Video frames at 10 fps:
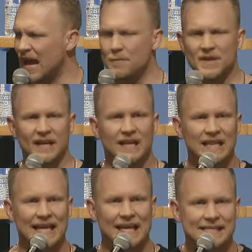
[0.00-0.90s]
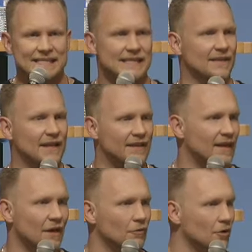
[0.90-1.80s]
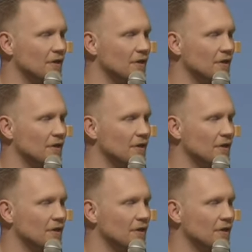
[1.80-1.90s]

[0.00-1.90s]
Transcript: I've been in cliques, and they think I don't